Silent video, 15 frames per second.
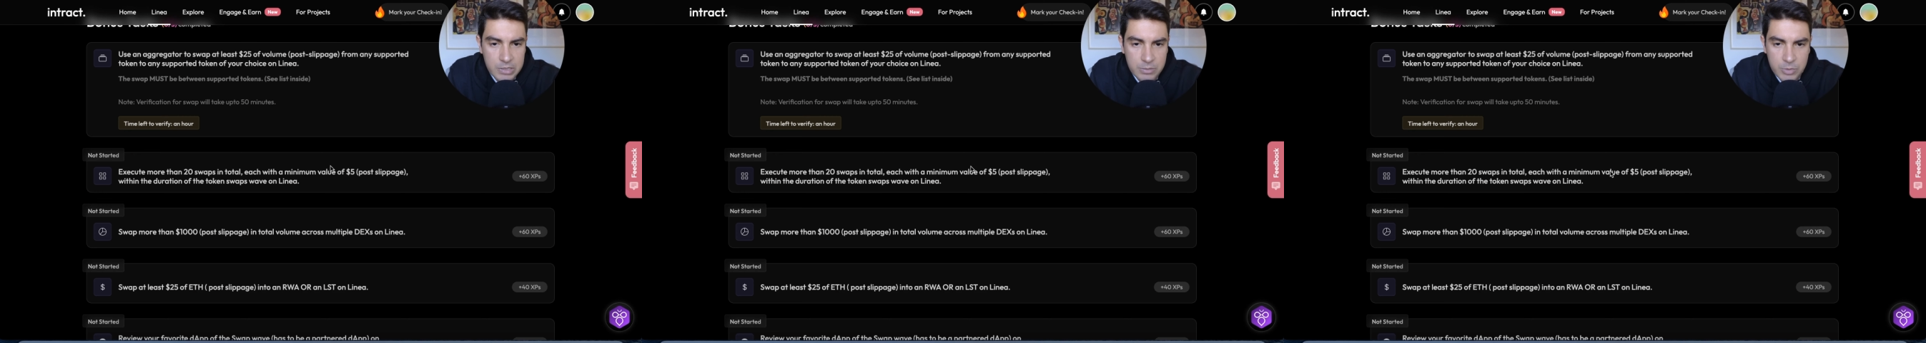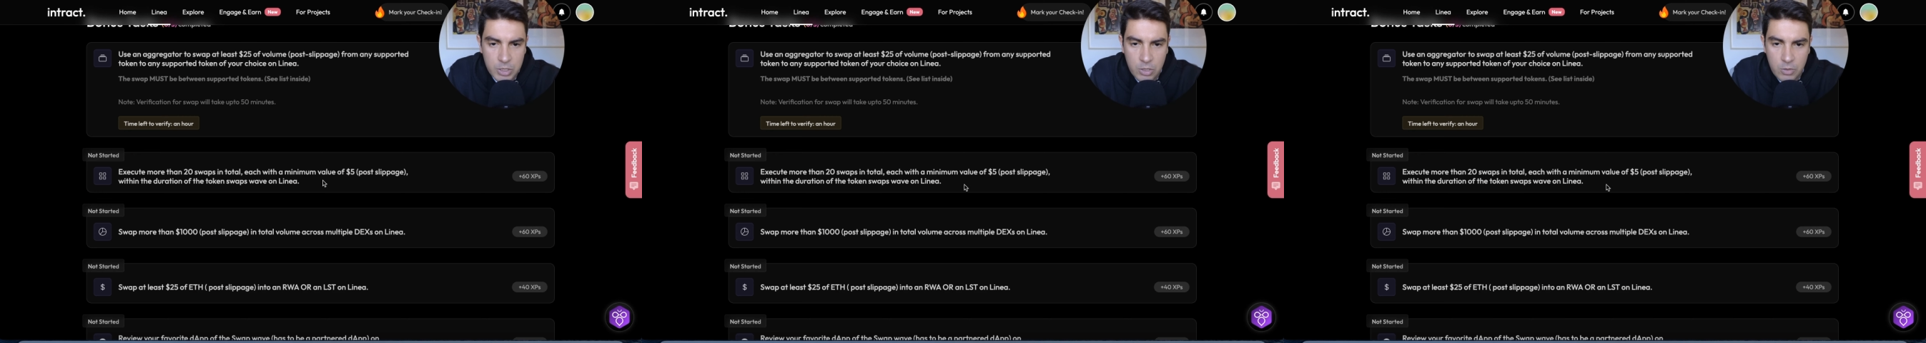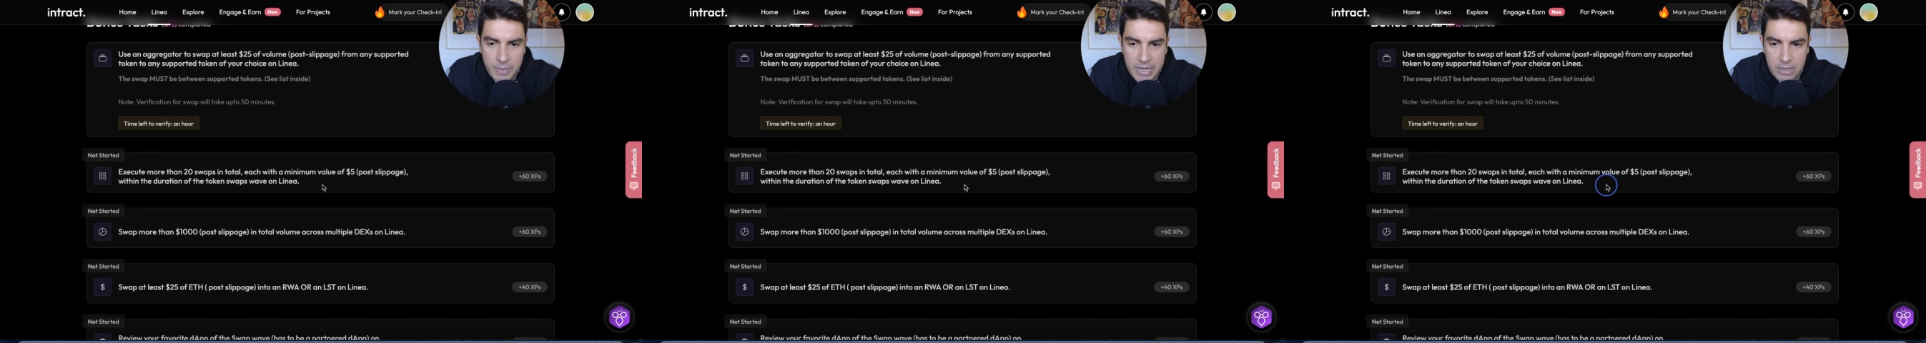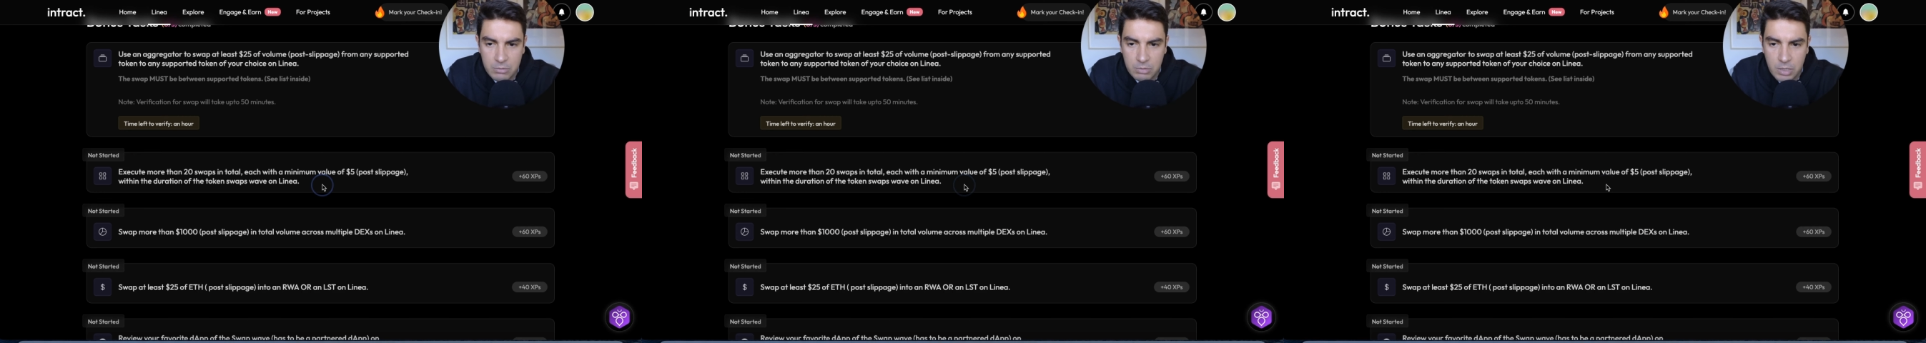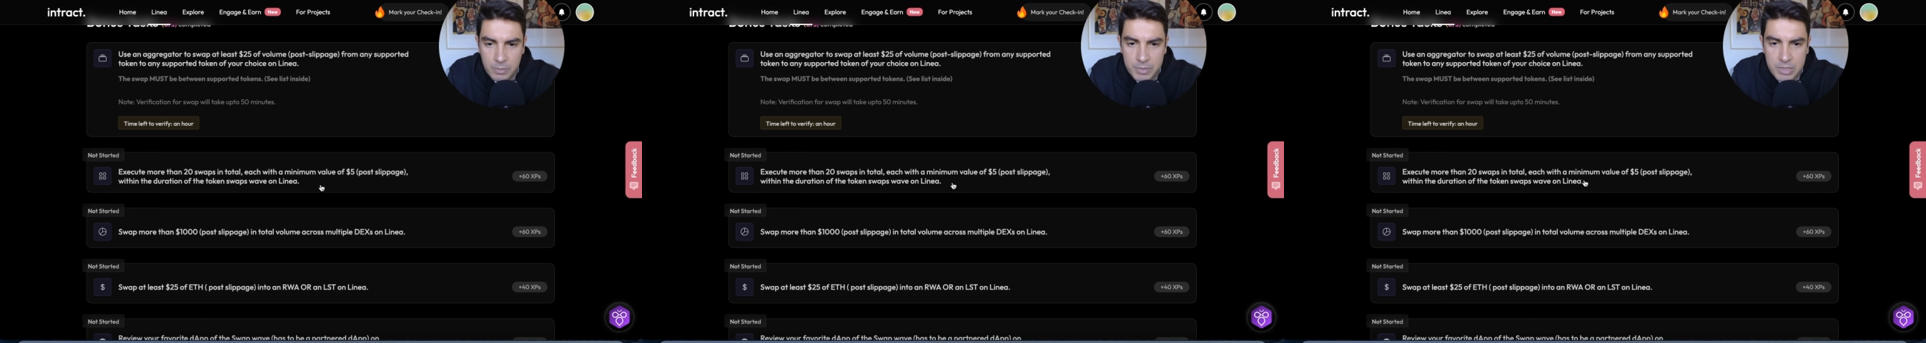I'm going to go
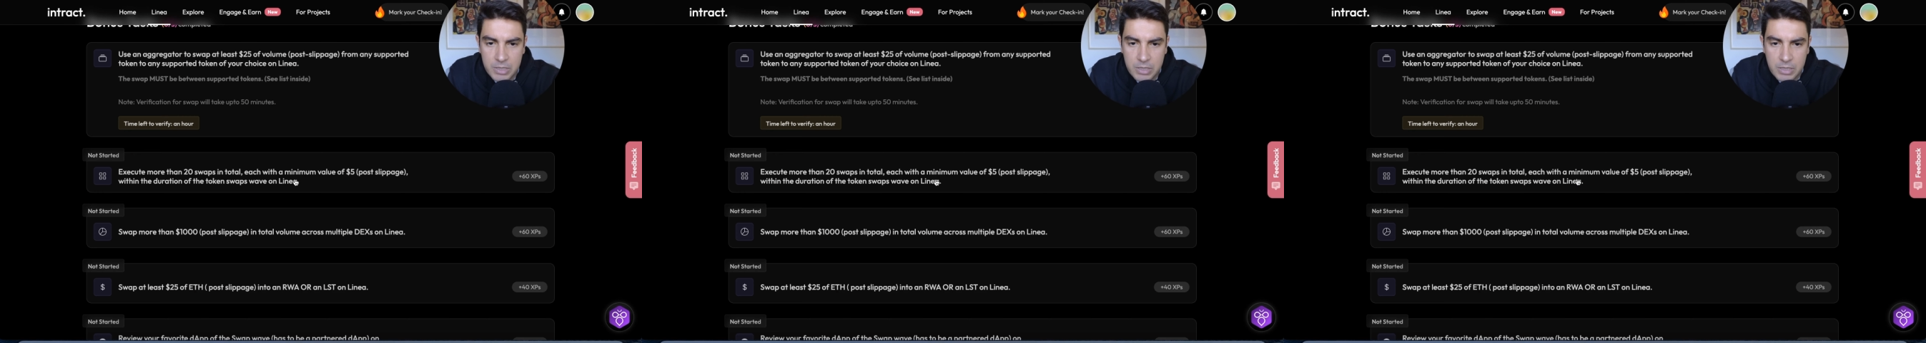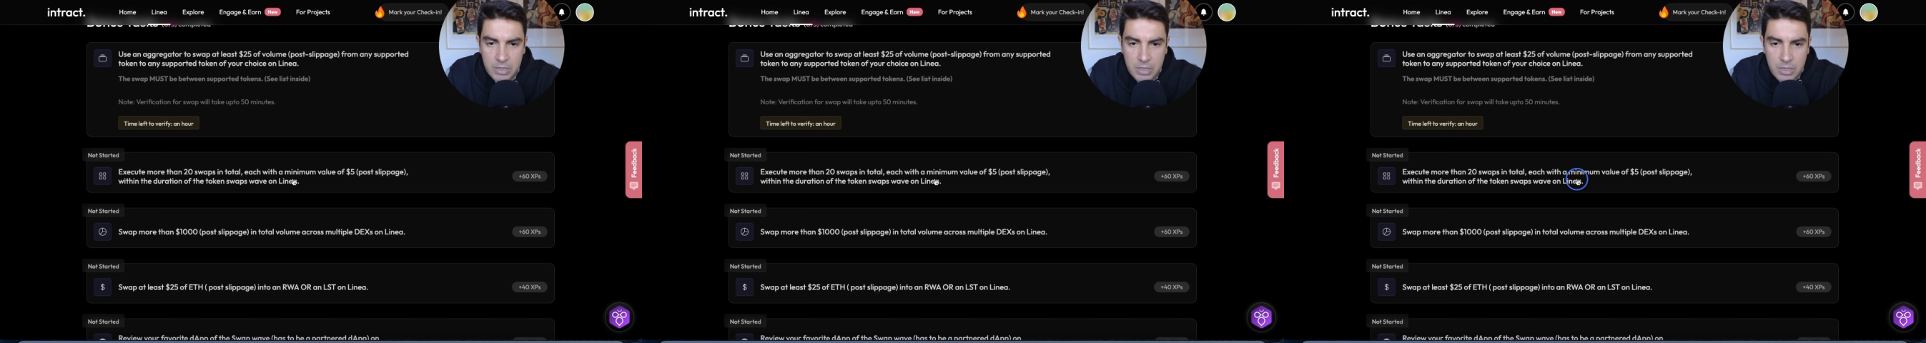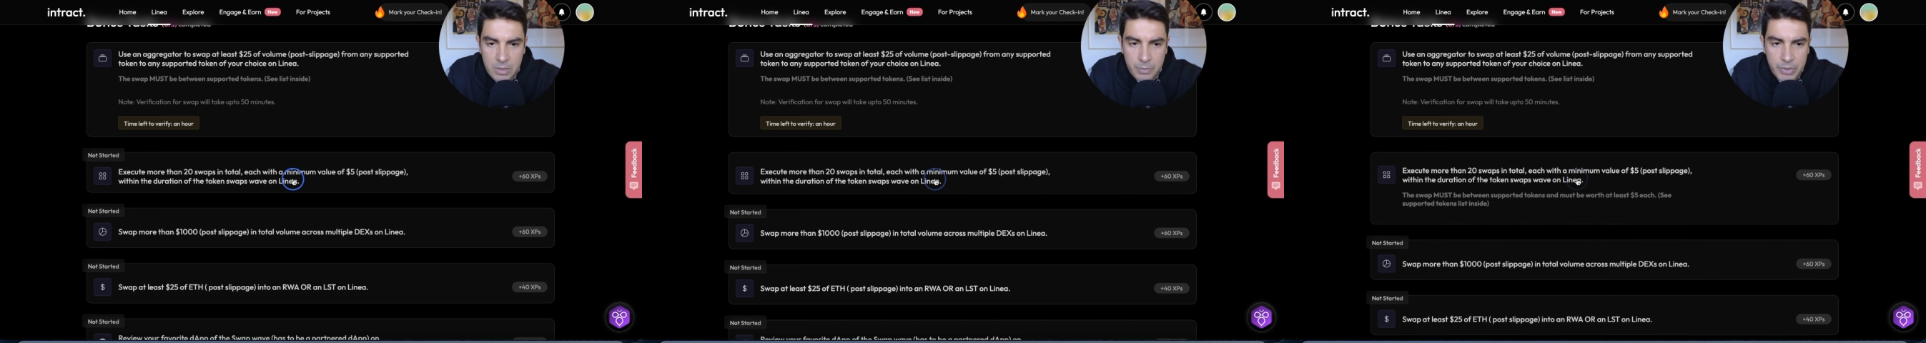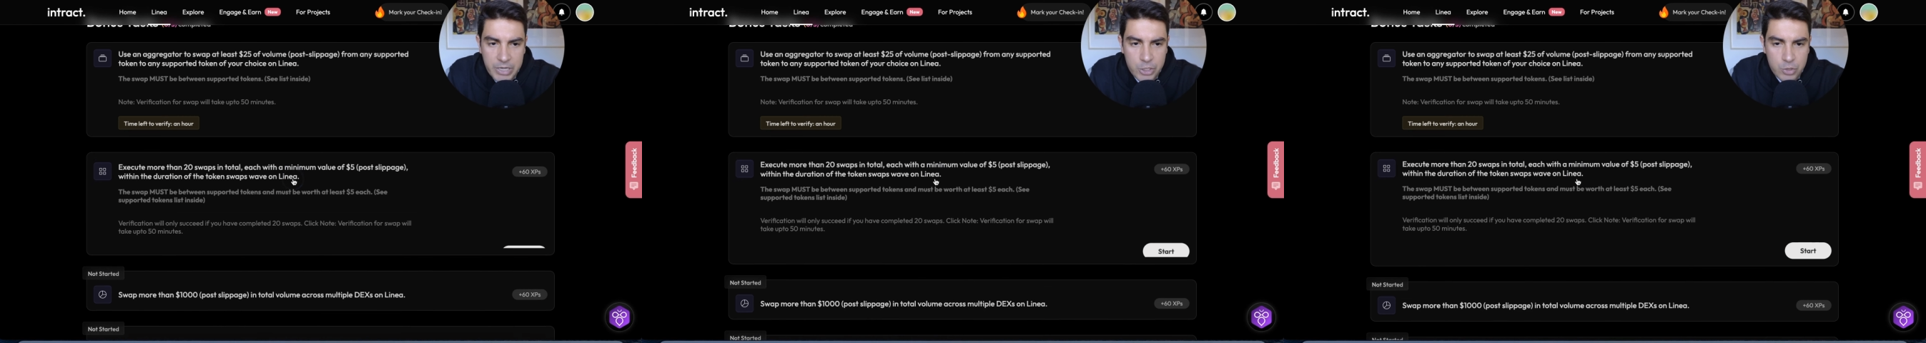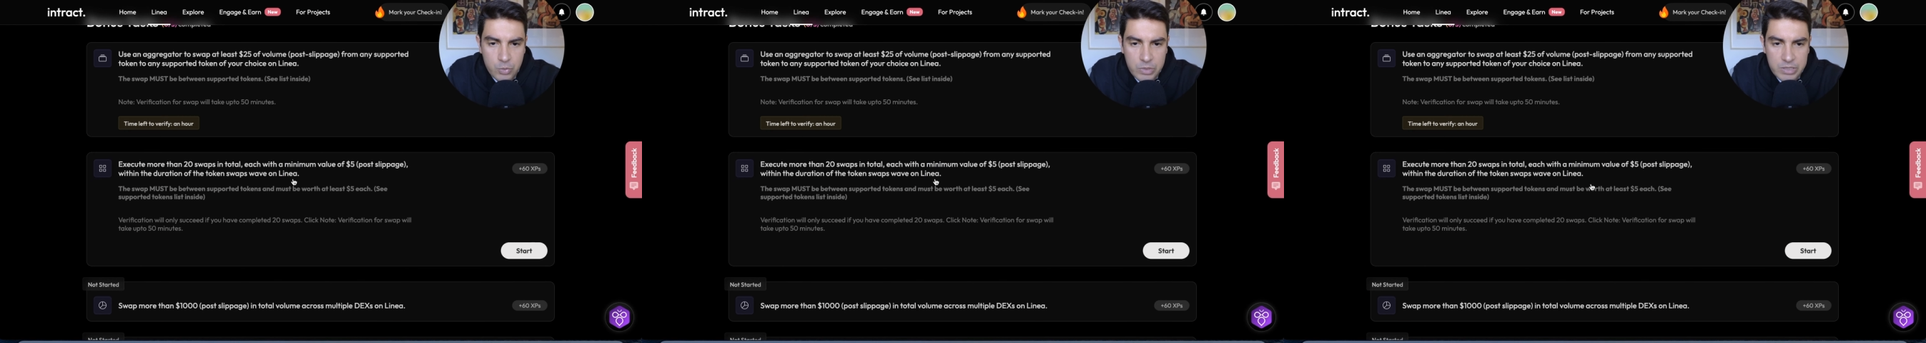bankrupt, but I
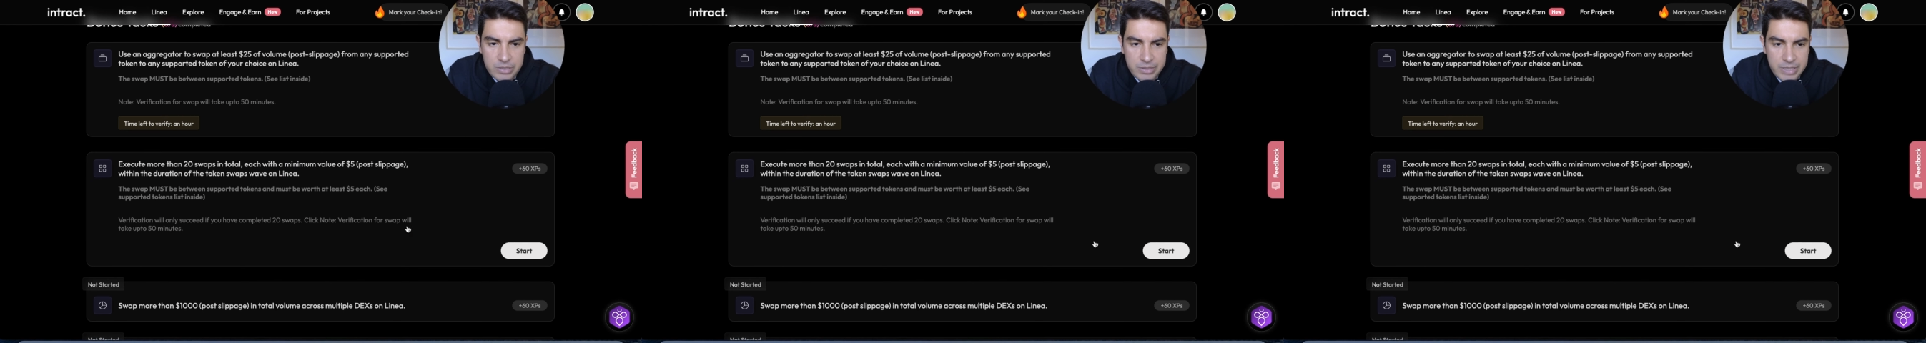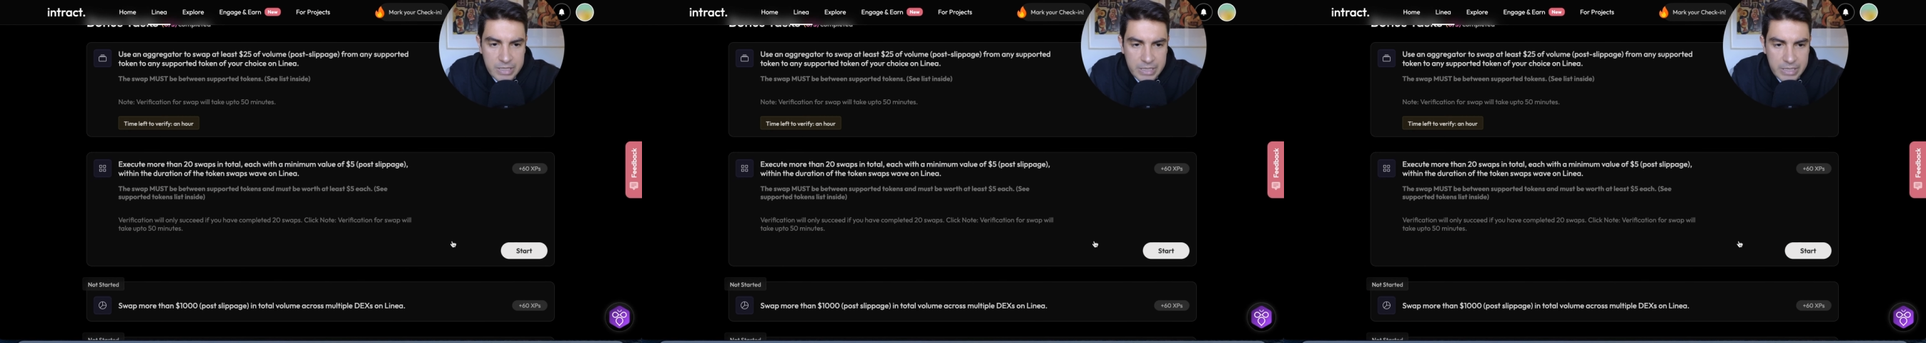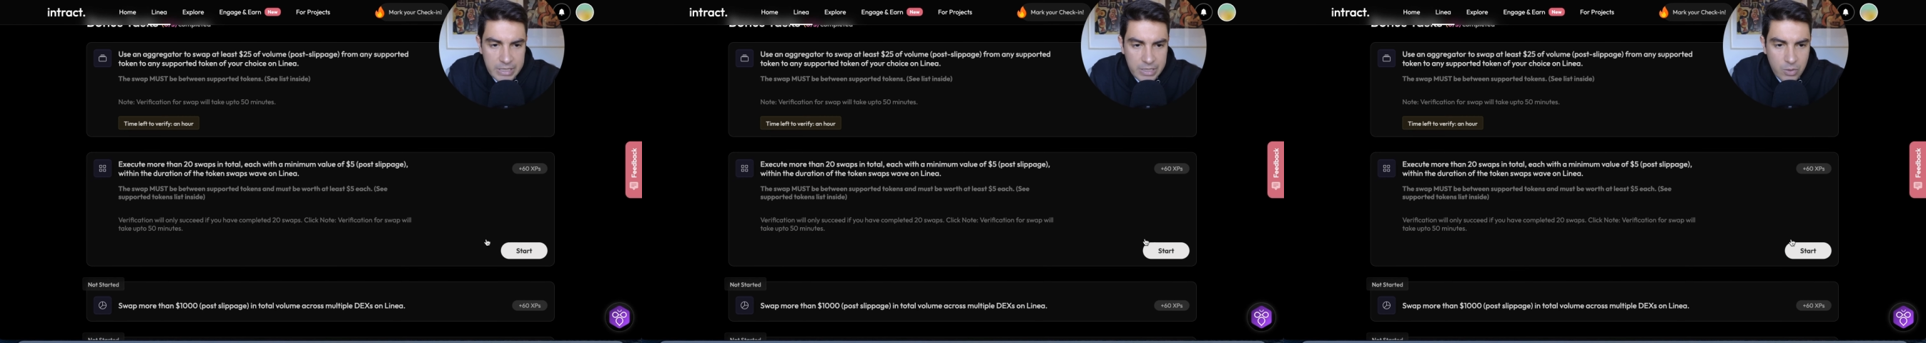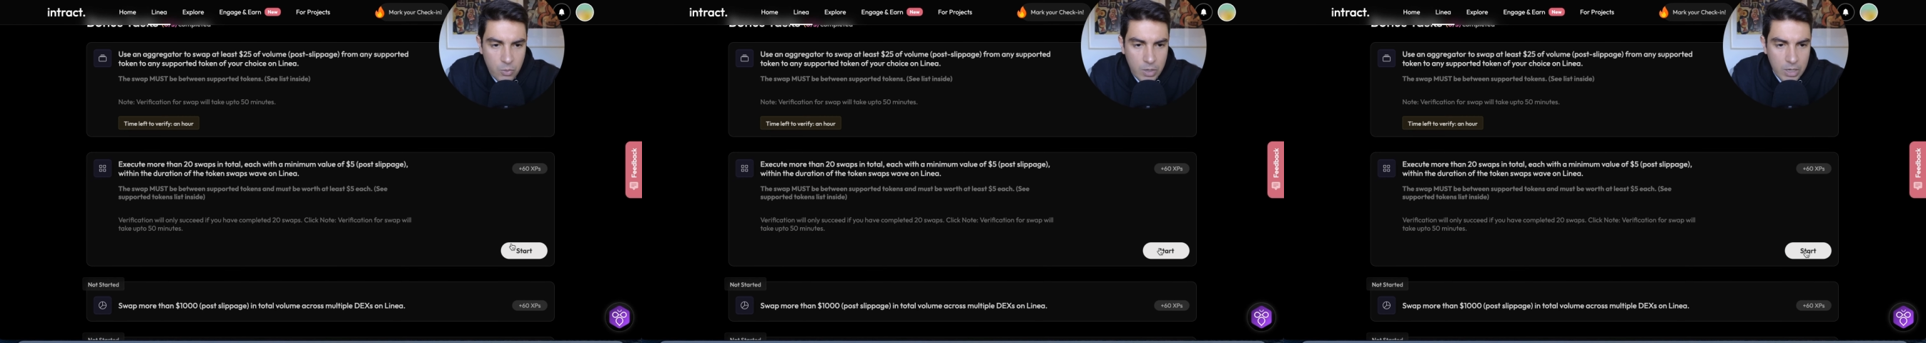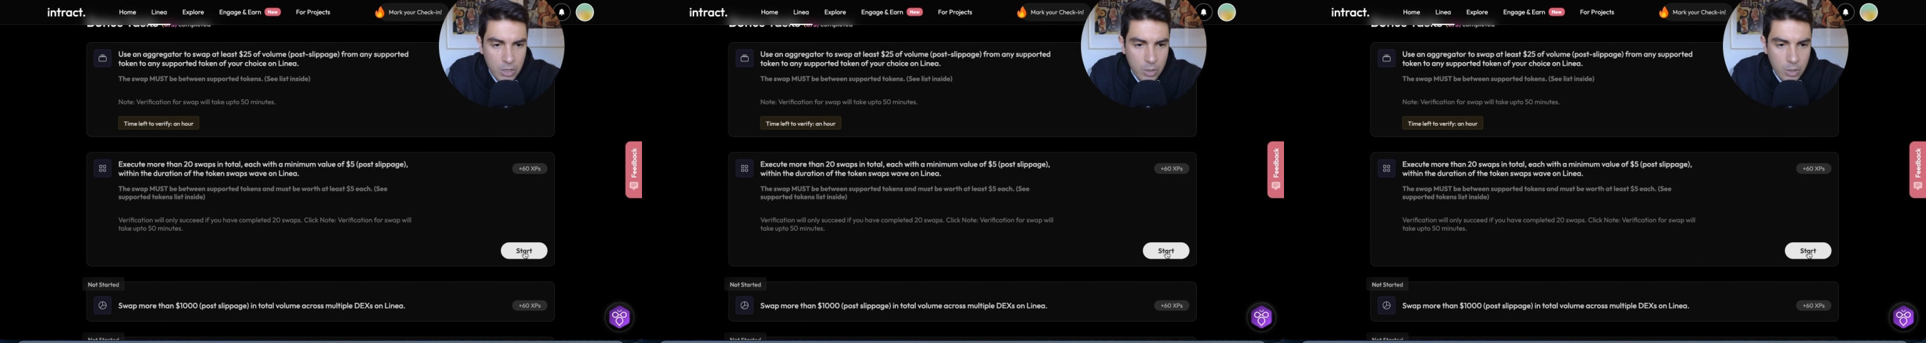just want to see what